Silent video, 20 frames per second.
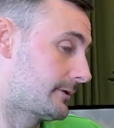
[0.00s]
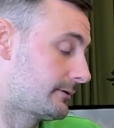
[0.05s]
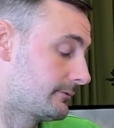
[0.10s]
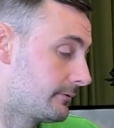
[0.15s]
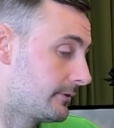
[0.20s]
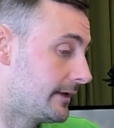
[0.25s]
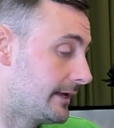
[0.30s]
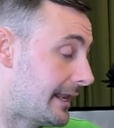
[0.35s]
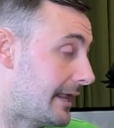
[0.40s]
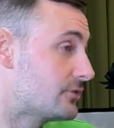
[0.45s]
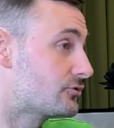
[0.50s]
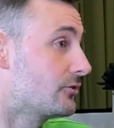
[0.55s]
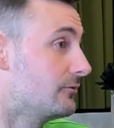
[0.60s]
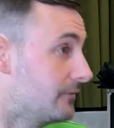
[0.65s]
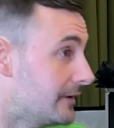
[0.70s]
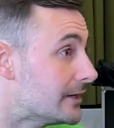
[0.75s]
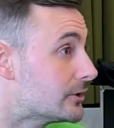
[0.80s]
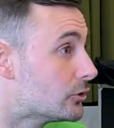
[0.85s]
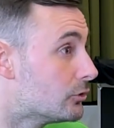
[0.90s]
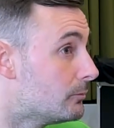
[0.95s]
electric
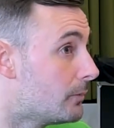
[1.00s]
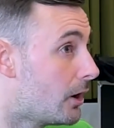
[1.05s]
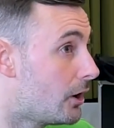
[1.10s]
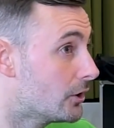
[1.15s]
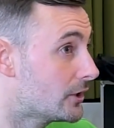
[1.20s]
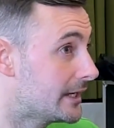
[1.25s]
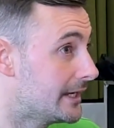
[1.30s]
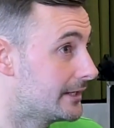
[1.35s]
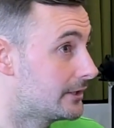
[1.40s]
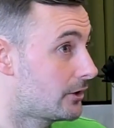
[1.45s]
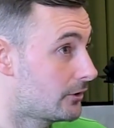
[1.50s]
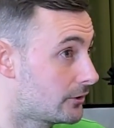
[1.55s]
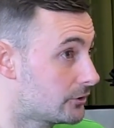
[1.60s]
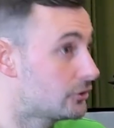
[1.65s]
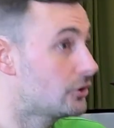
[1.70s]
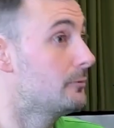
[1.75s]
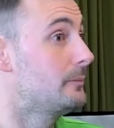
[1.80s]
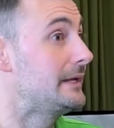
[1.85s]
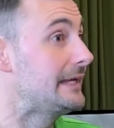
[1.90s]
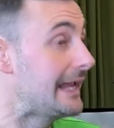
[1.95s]
vehicle market kind of
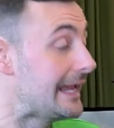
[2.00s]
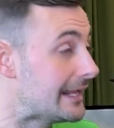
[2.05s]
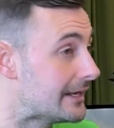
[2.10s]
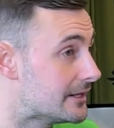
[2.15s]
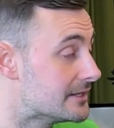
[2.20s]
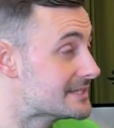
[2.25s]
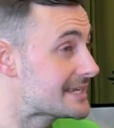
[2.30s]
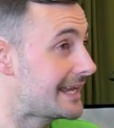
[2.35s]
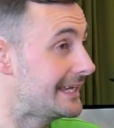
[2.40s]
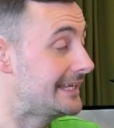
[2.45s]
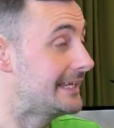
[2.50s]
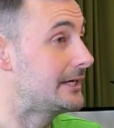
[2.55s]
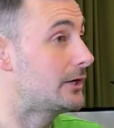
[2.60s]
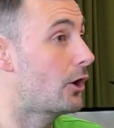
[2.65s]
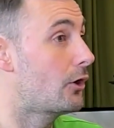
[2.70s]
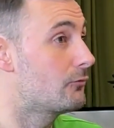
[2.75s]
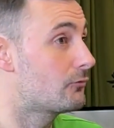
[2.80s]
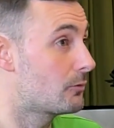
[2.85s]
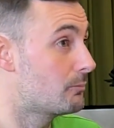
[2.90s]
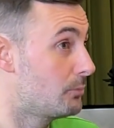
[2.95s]
coming in and taking
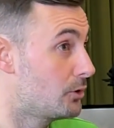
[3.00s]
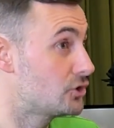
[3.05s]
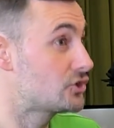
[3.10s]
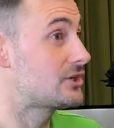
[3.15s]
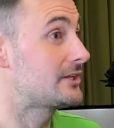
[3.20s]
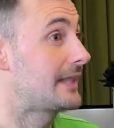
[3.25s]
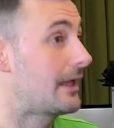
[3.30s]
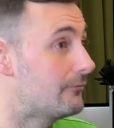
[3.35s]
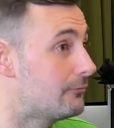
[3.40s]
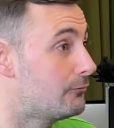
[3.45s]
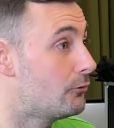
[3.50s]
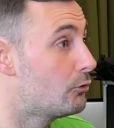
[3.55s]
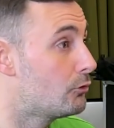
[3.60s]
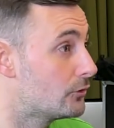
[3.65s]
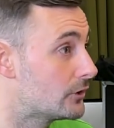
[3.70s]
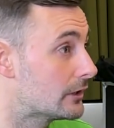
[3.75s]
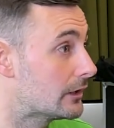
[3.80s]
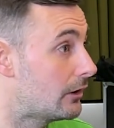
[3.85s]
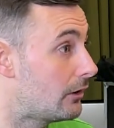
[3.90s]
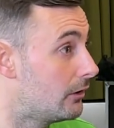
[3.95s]
over and pushing that
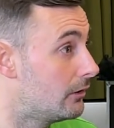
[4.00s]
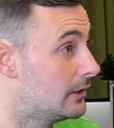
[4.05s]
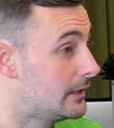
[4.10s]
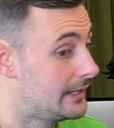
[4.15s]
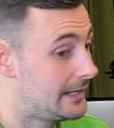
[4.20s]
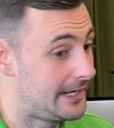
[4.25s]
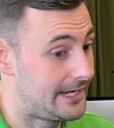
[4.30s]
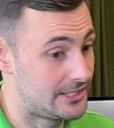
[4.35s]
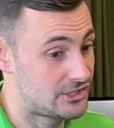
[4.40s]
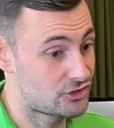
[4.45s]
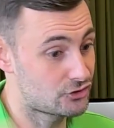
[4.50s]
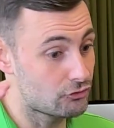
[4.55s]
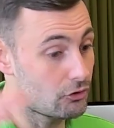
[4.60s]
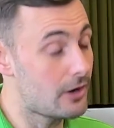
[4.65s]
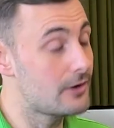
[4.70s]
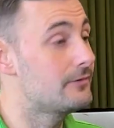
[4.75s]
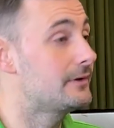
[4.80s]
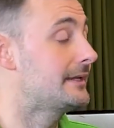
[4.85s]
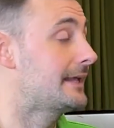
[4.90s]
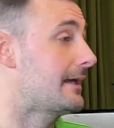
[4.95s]
forward a lot, it's
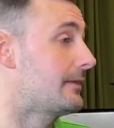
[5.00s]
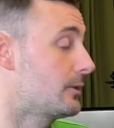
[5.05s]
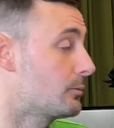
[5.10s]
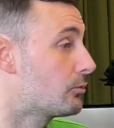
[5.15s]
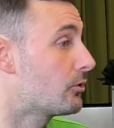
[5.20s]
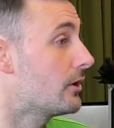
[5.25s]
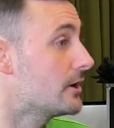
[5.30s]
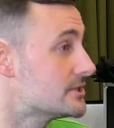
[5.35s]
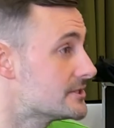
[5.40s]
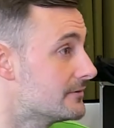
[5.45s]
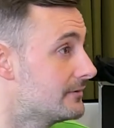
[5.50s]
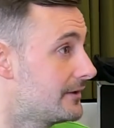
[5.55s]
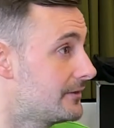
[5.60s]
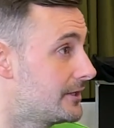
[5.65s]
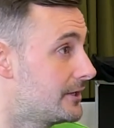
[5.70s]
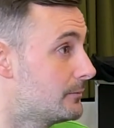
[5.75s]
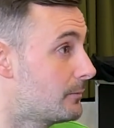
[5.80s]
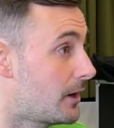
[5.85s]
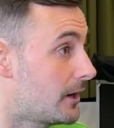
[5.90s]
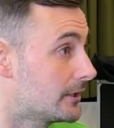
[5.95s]
driving down the price of
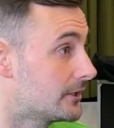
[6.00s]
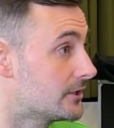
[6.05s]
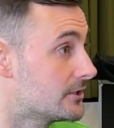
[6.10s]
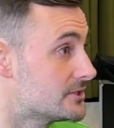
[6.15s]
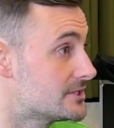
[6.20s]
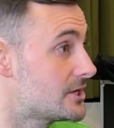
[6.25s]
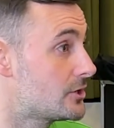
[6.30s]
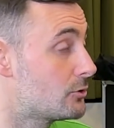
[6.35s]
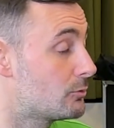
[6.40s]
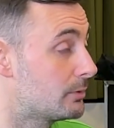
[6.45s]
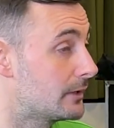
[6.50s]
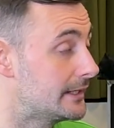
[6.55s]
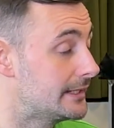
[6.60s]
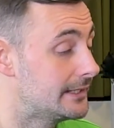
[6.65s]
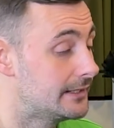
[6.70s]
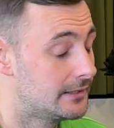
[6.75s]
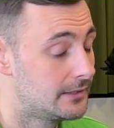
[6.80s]
lithium-ion considerably.